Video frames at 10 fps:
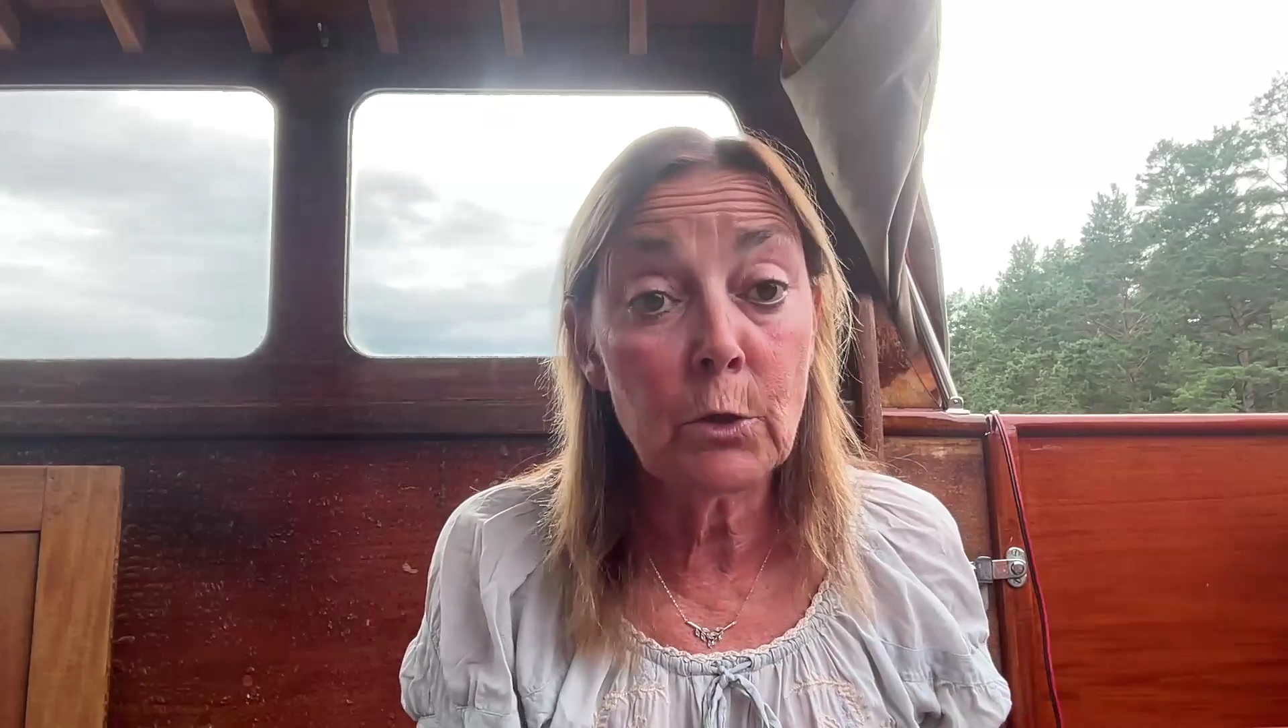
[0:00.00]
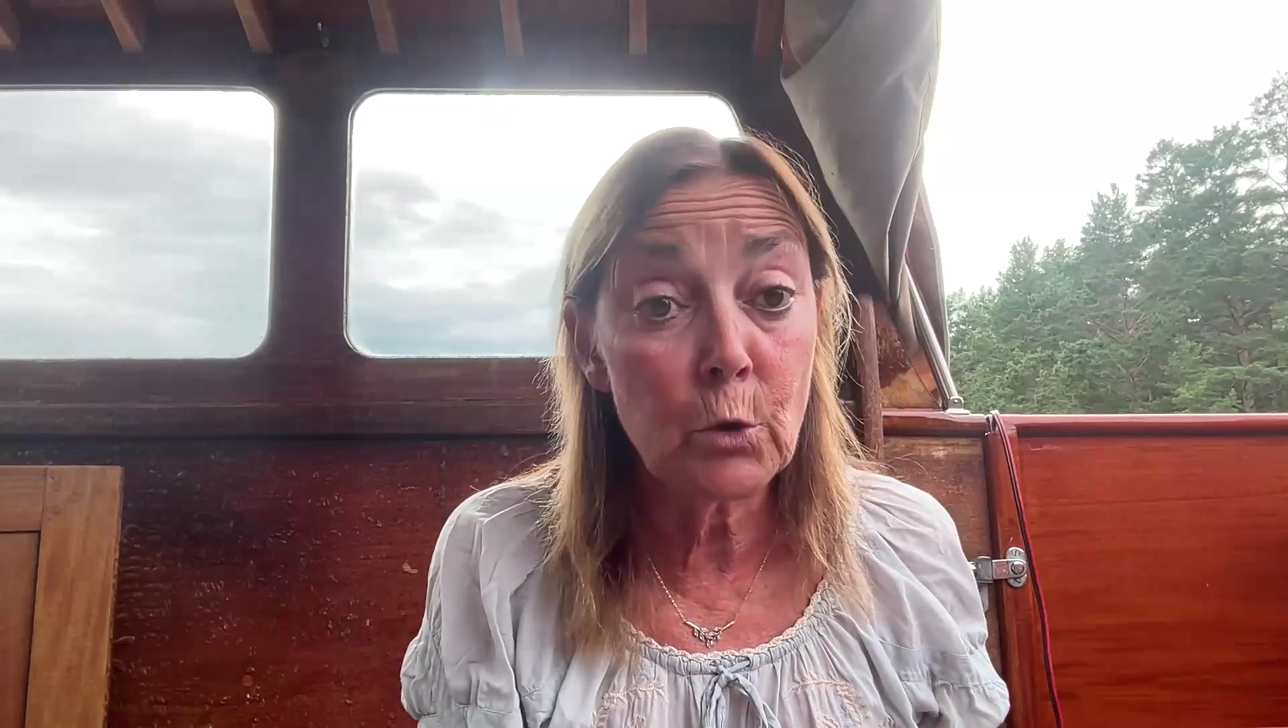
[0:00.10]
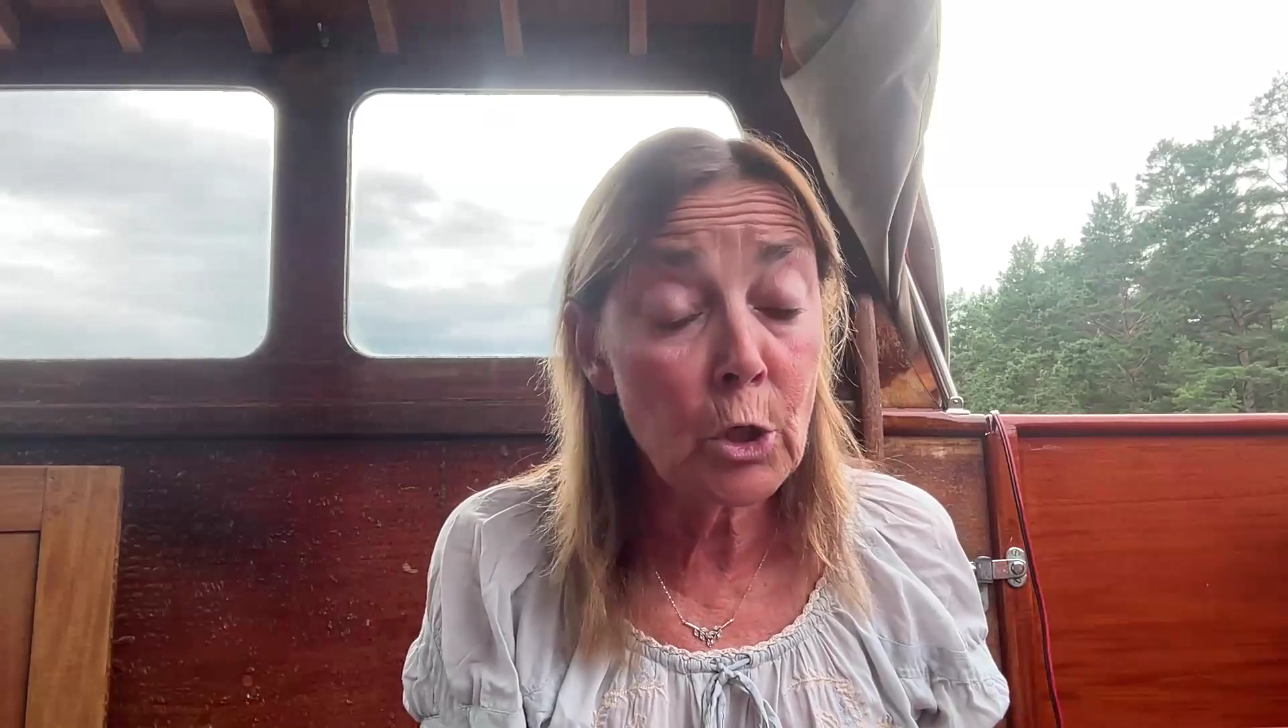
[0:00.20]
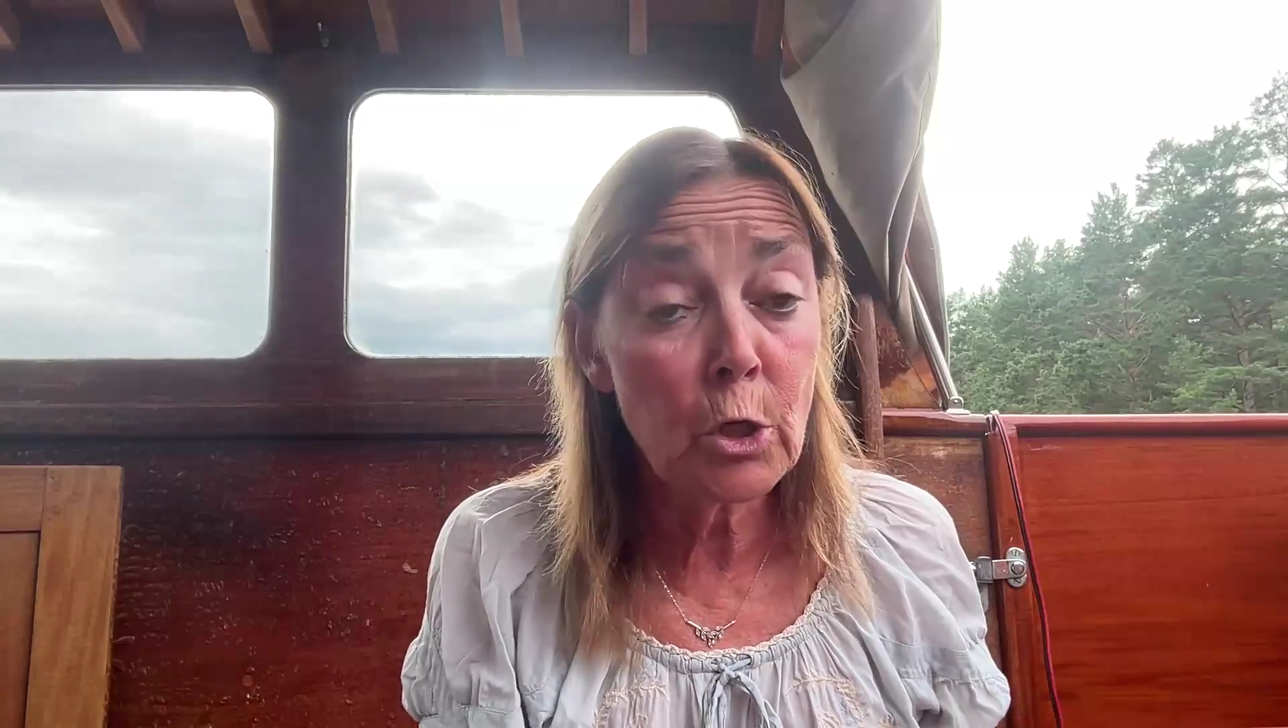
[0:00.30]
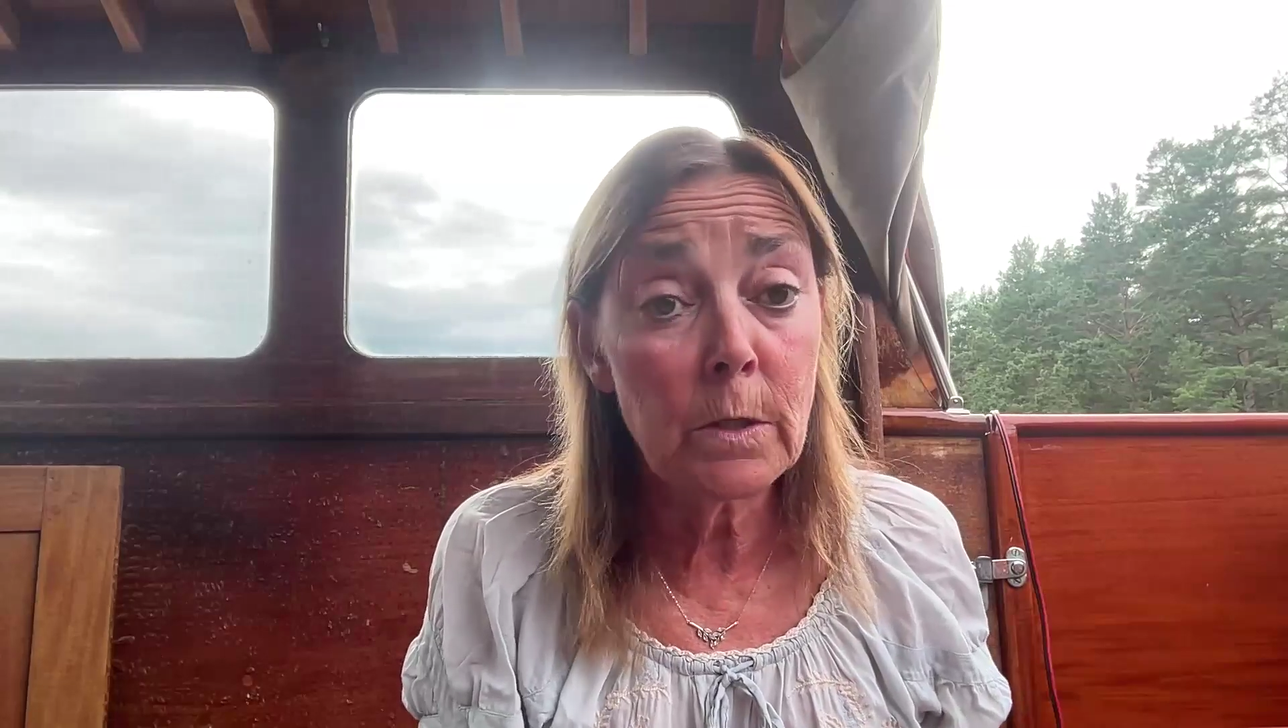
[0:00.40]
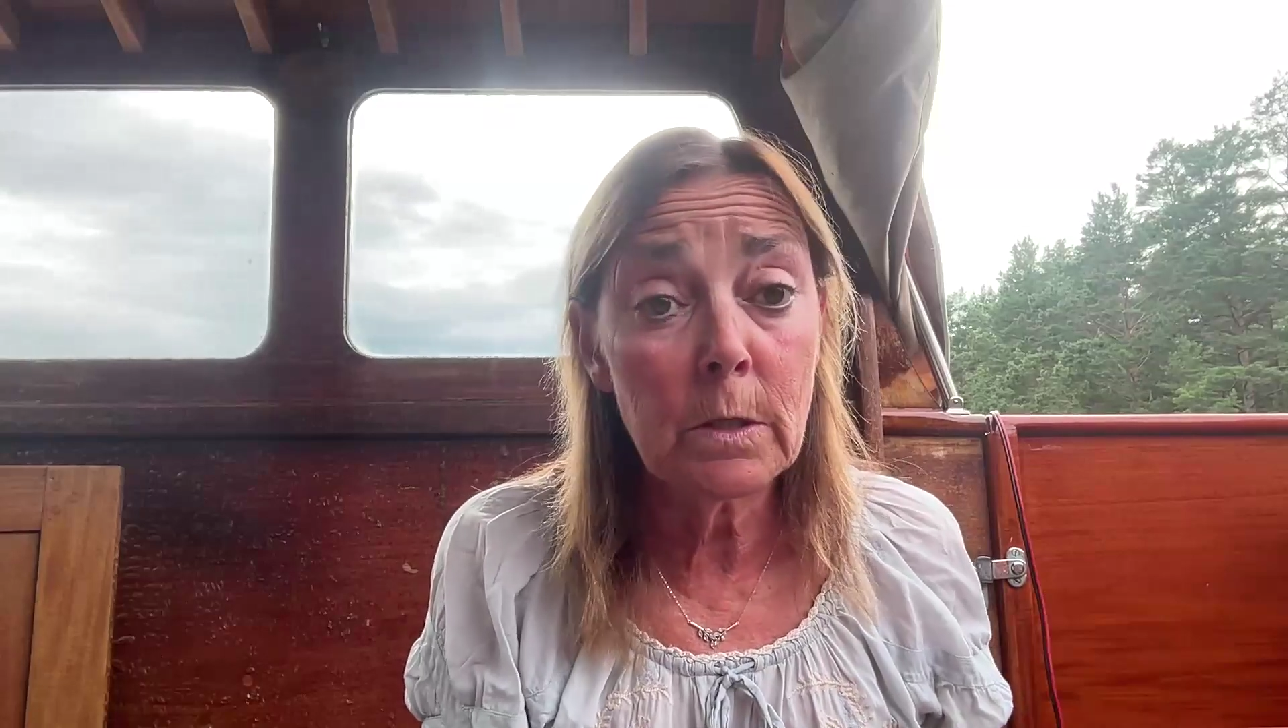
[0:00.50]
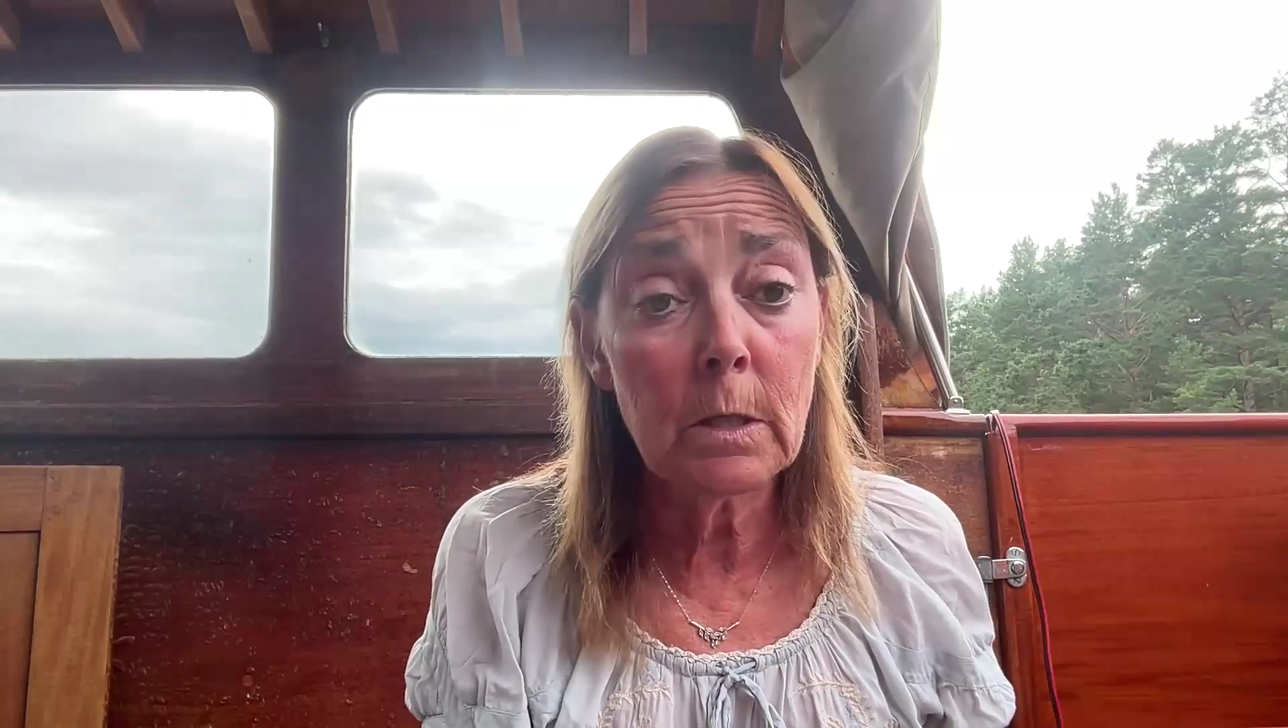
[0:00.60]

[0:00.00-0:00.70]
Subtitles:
instructions